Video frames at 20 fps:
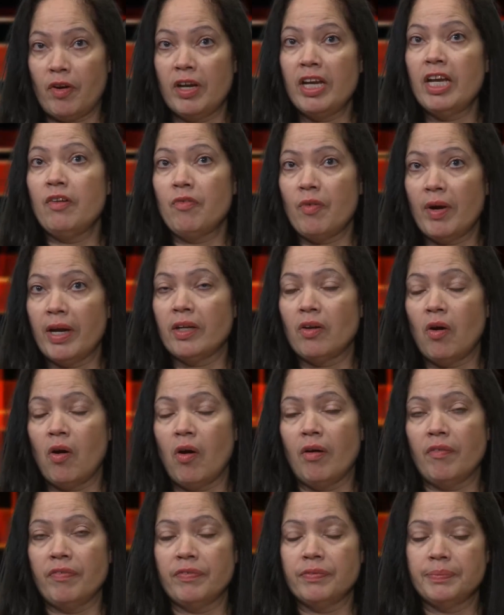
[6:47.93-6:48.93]
He ran
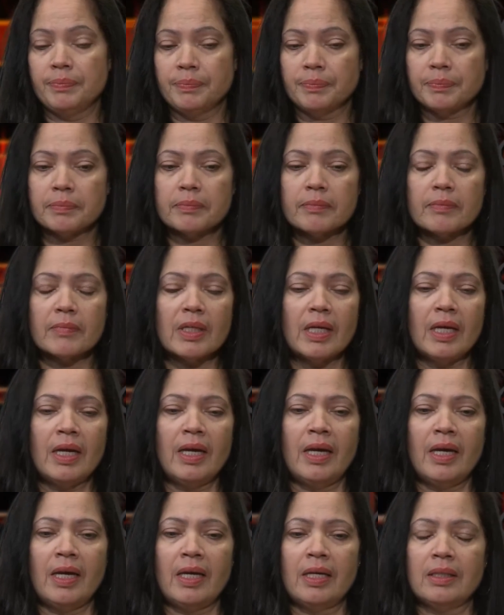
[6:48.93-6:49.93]
off.
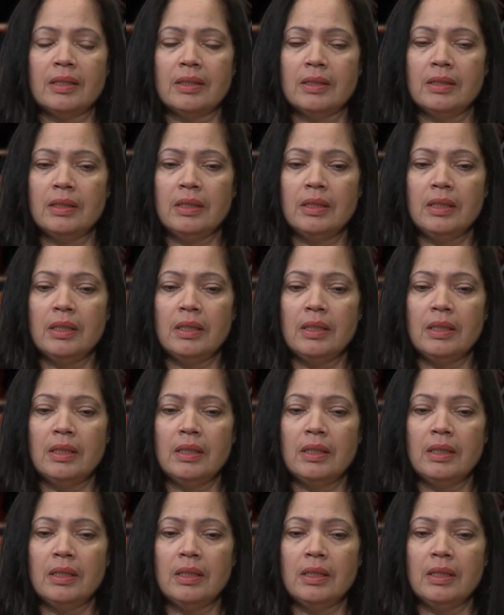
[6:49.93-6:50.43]
And